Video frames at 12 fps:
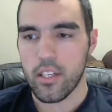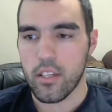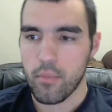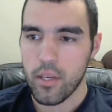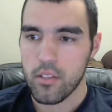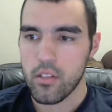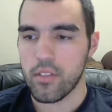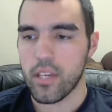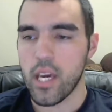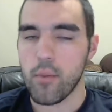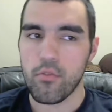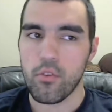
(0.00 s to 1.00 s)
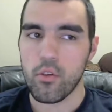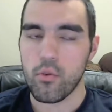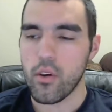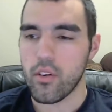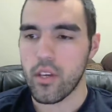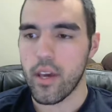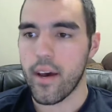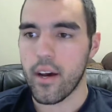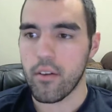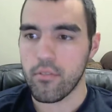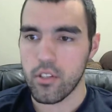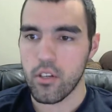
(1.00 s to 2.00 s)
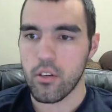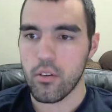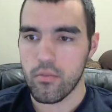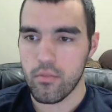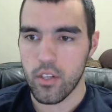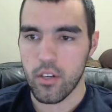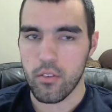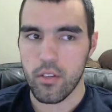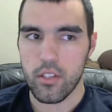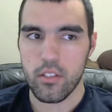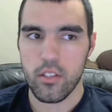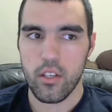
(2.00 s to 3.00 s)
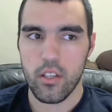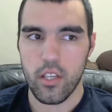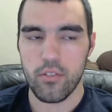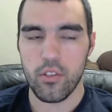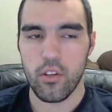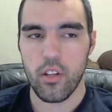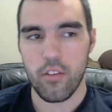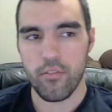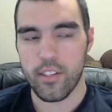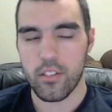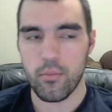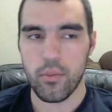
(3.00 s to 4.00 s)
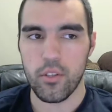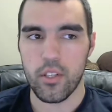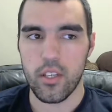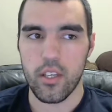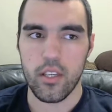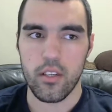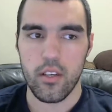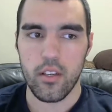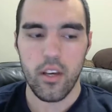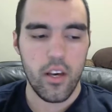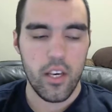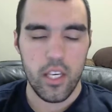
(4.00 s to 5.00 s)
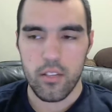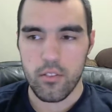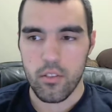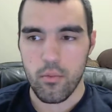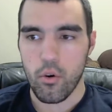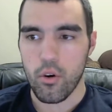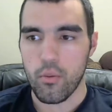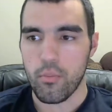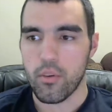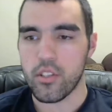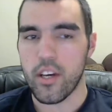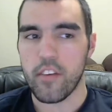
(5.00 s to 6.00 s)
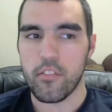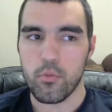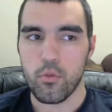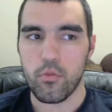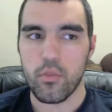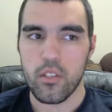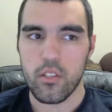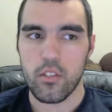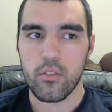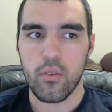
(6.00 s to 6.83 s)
based off the camera view that we already have. So it gives you a lot of flexibility and some more precise movements too.